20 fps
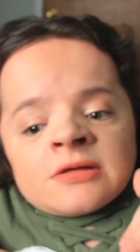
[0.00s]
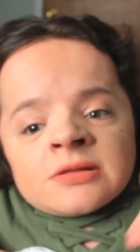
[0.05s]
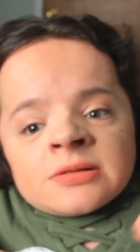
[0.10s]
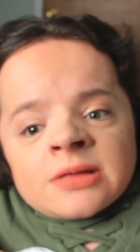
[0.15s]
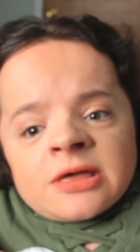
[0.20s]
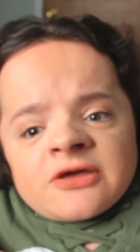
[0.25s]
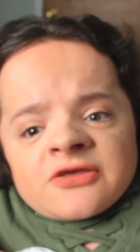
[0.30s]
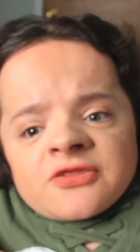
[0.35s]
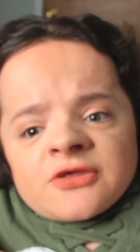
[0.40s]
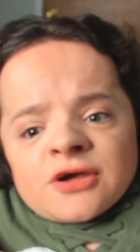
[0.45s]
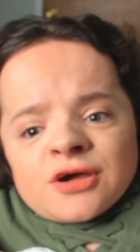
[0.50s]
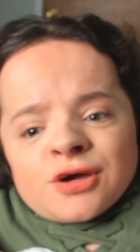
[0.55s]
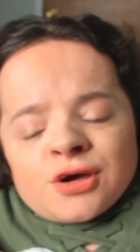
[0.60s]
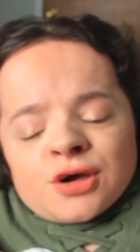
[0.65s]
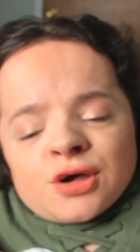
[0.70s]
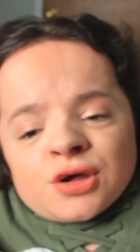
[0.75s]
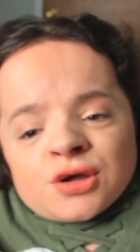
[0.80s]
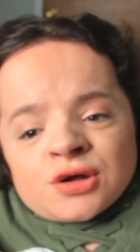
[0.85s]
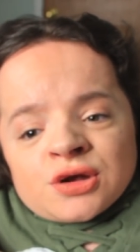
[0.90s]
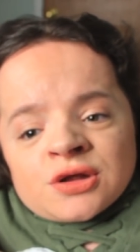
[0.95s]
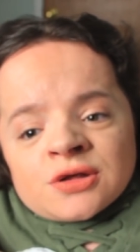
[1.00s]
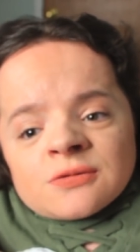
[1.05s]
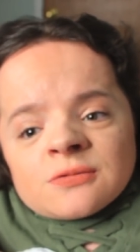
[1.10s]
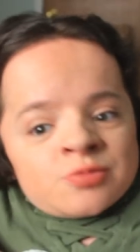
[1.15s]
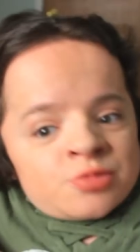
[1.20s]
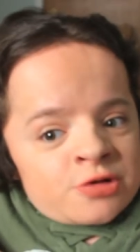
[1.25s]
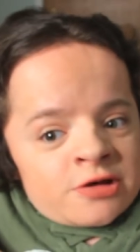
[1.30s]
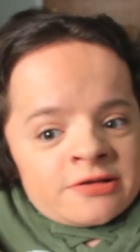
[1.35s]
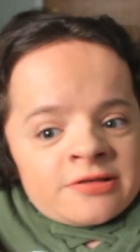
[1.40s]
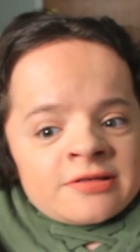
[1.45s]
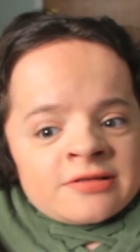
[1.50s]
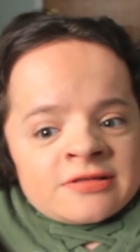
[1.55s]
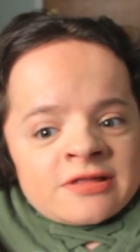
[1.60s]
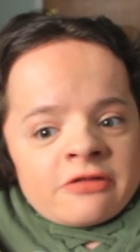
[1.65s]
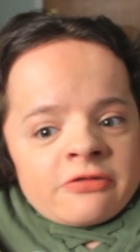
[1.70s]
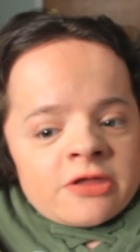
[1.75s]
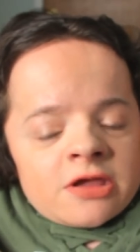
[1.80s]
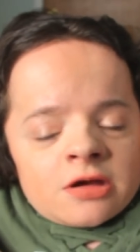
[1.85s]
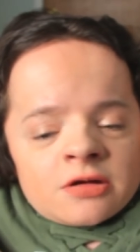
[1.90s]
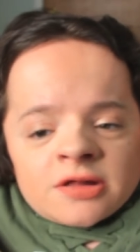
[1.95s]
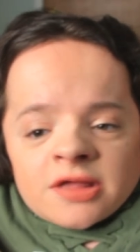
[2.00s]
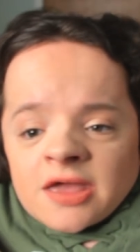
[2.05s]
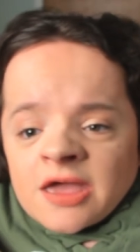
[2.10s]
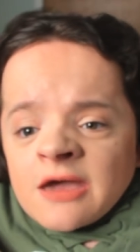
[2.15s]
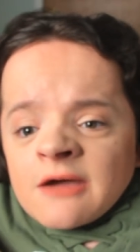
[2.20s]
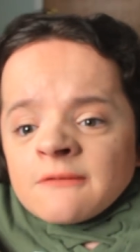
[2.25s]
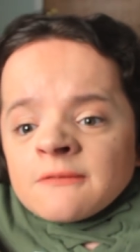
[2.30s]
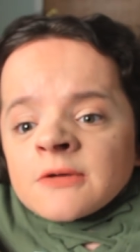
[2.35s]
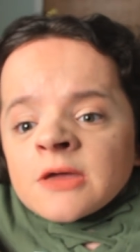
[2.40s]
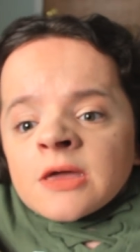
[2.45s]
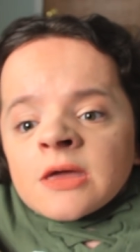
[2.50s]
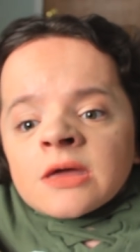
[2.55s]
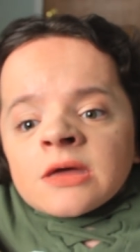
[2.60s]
like the good prices that they already have.